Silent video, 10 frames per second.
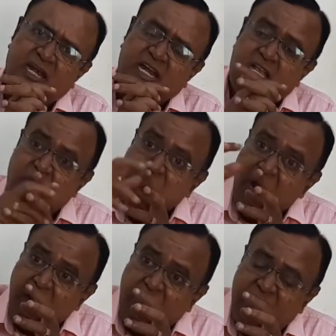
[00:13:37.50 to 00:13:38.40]
It
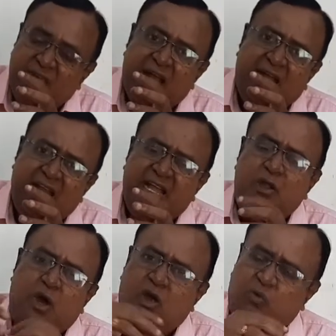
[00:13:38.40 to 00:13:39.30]
may be valid
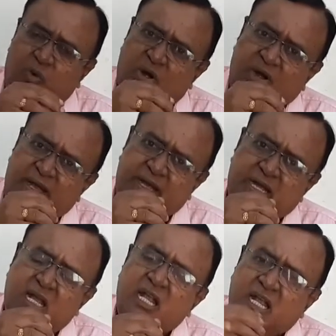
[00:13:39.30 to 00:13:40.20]
or
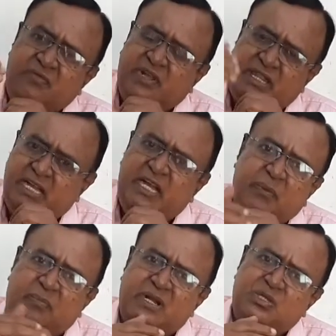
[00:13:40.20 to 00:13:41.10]
void. Everything
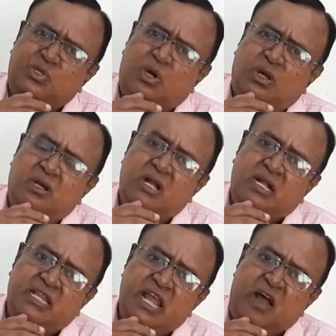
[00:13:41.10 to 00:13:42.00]
depends
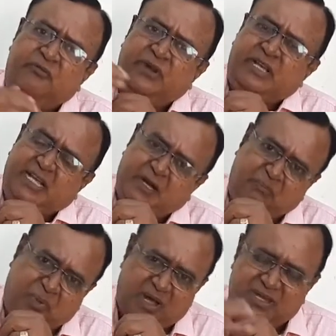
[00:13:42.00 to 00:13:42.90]
on the
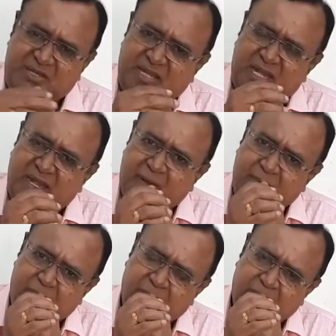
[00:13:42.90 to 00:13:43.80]
affected party.
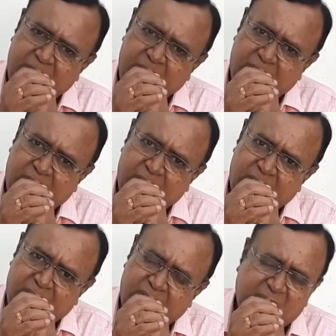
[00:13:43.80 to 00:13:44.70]

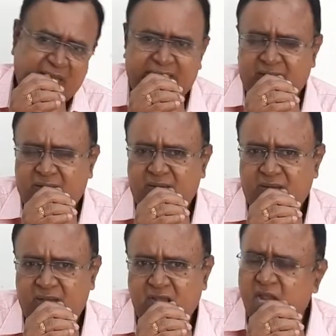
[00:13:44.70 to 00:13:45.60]
Correct?
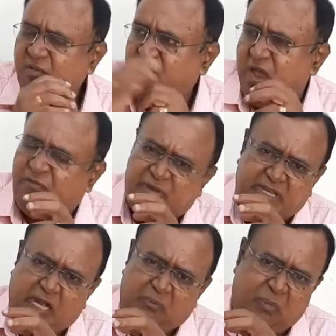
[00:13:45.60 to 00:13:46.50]
If the
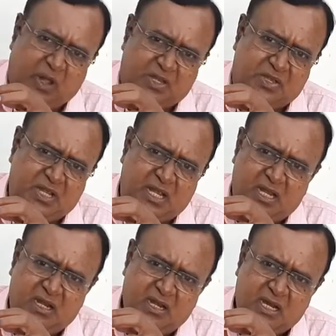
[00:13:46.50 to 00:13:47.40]
affected
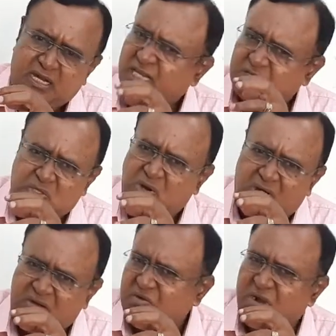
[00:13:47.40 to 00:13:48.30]
party does
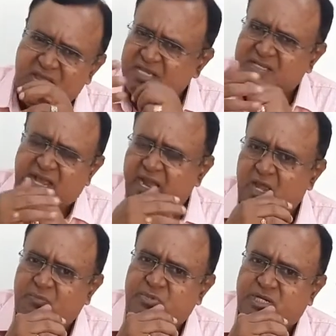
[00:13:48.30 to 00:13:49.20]
not raise any
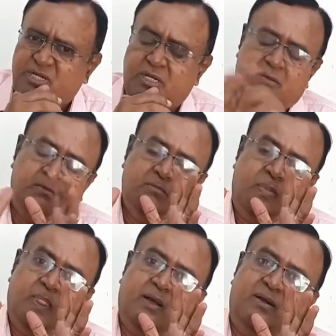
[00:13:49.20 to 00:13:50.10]
objection,
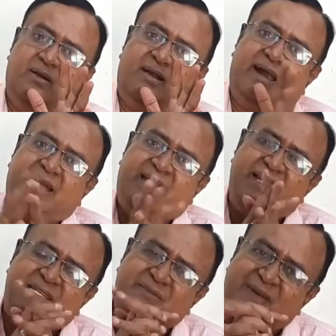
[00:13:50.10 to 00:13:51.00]
contract
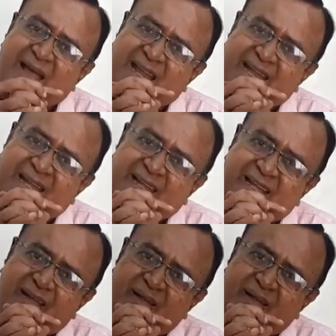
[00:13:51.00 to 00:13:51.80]
is valid.